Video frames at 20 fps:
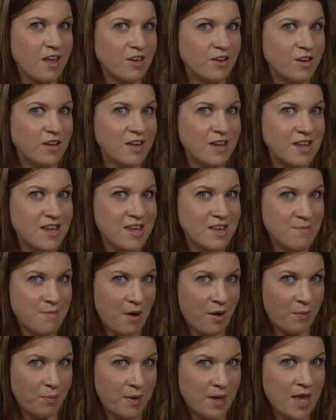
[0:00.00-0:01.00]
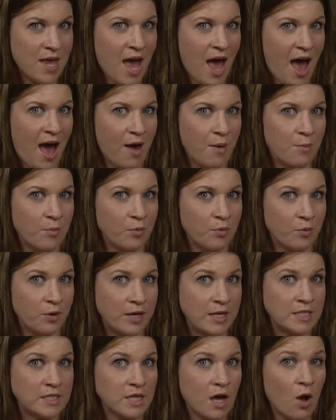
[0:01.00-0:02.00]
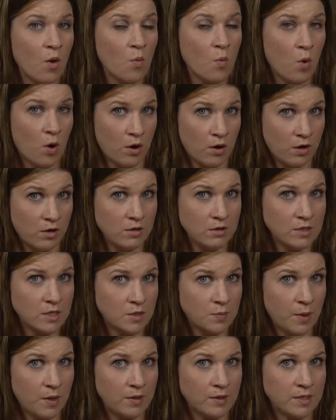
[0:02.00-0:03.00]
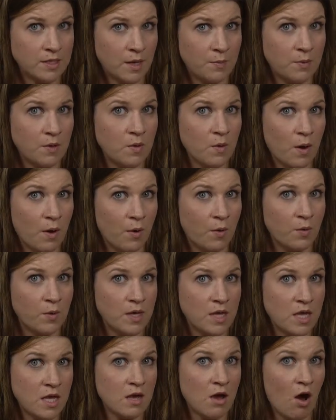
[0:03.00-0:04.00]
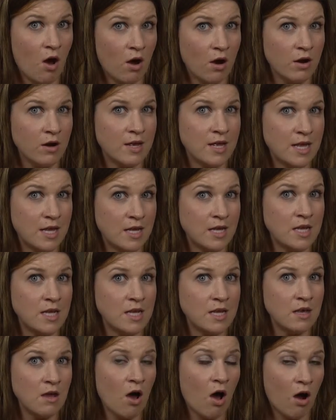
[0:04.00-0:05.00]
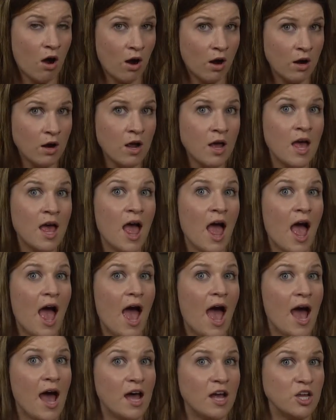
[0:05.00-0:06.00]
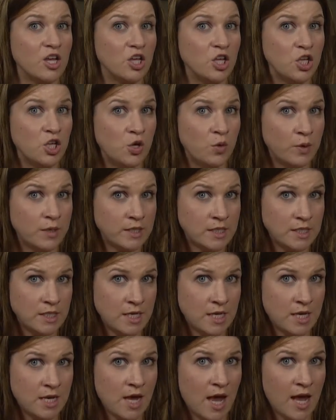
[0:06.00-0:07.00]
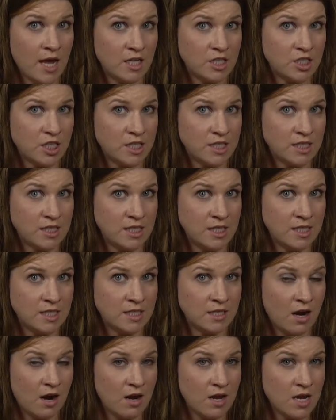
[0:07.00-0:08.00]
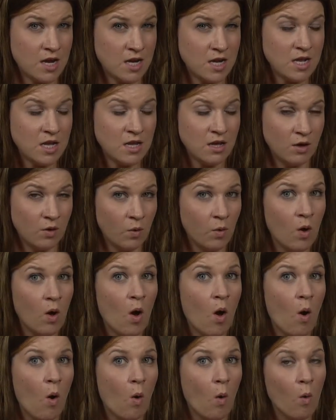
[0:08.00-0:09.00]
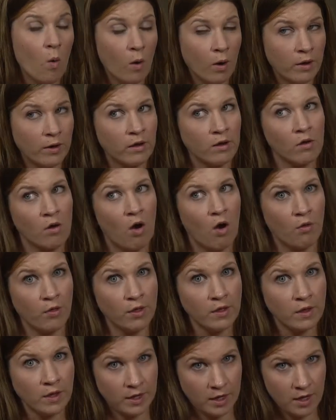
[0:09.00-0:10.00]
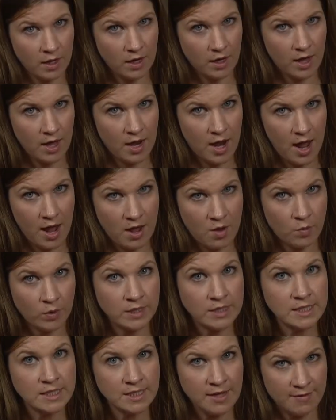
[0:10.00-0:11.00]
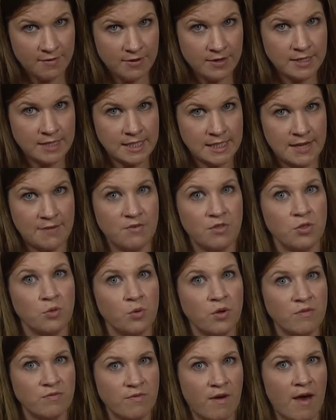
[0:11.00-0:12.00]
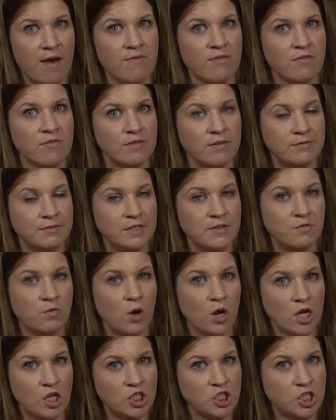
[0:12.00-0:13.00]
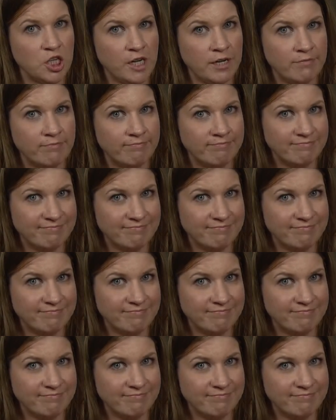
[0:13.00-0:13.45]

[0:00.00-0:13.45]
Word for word: You can email me at marie dot woerner, spelled W O E R N E R, at U N T H S C dot E D U, or you can call the clinic at eight one seven, seven three five, five four zero zero.